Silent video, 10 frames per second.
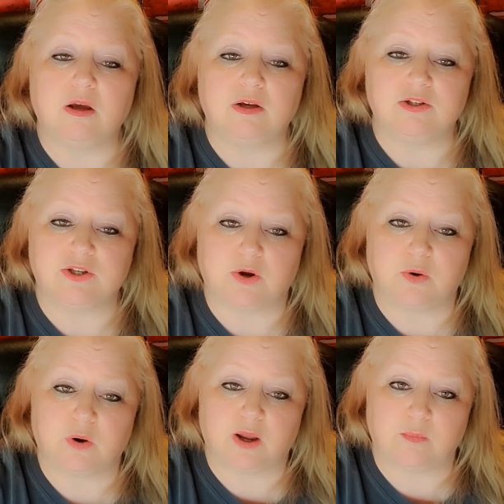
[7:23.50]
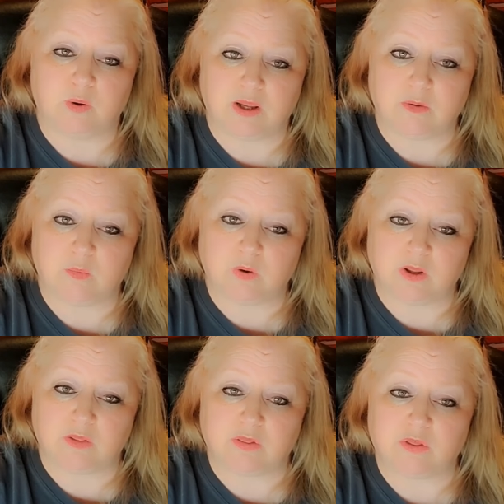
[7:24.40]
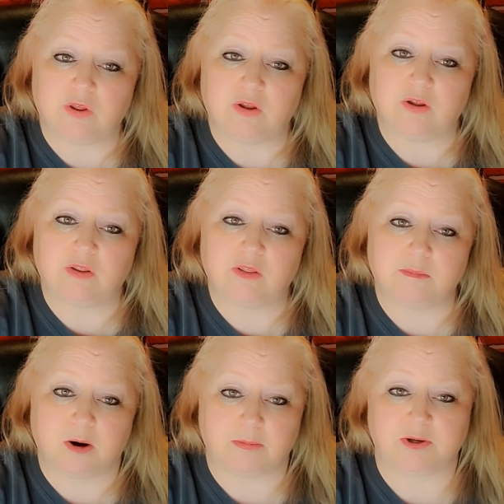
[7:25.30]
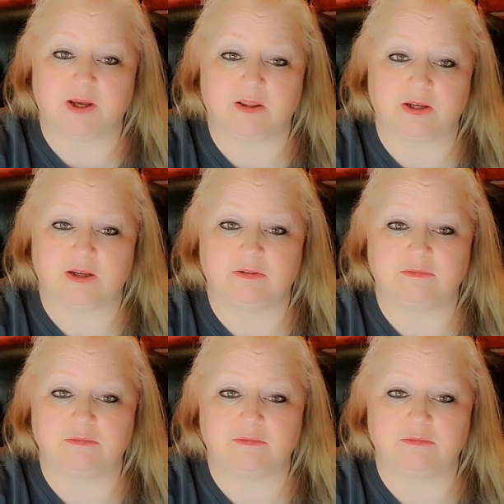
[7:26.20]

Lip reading: So I went with the pappardelle